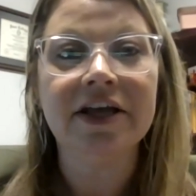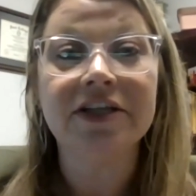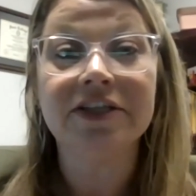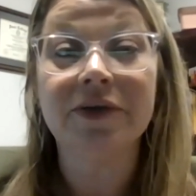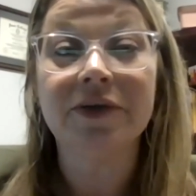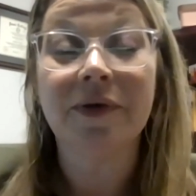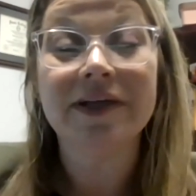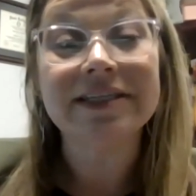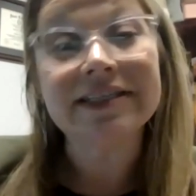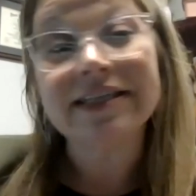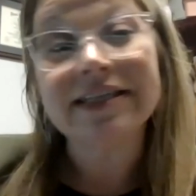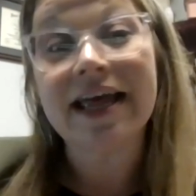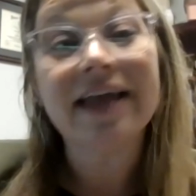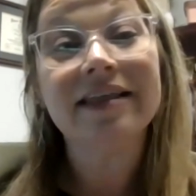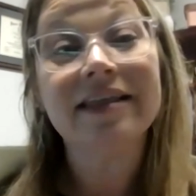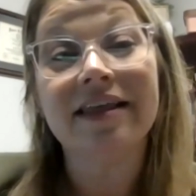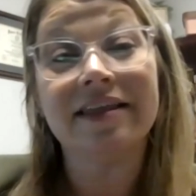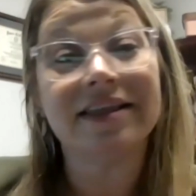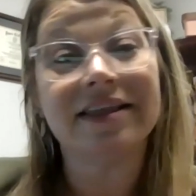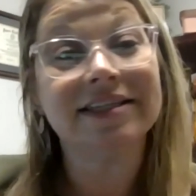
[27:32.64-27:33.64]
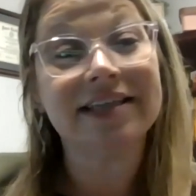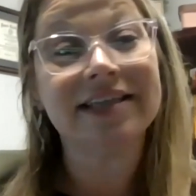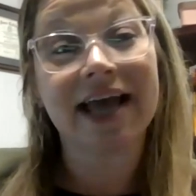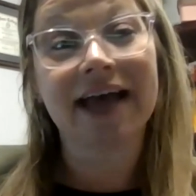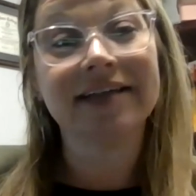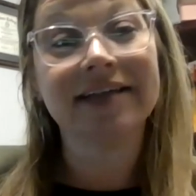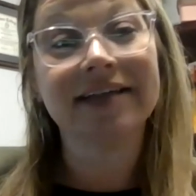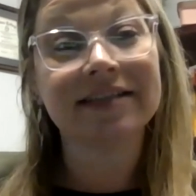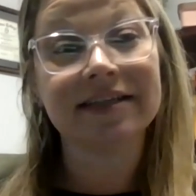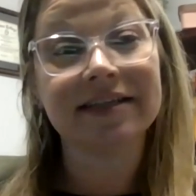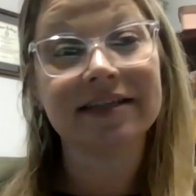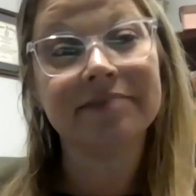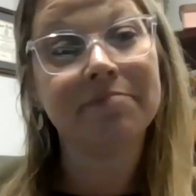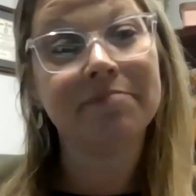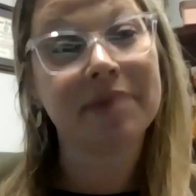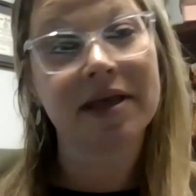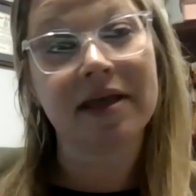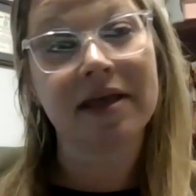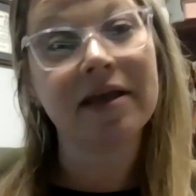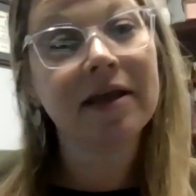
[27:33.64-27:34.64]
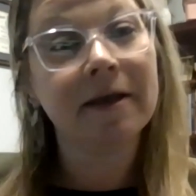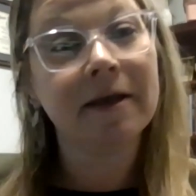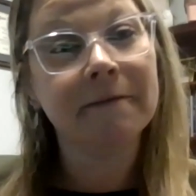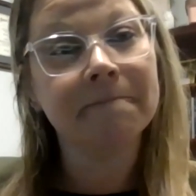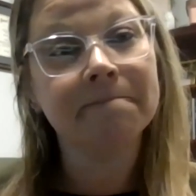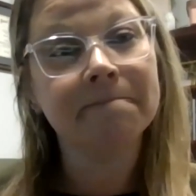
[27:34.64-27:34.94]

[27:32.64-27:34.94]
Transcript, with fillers: So I say that the task is big.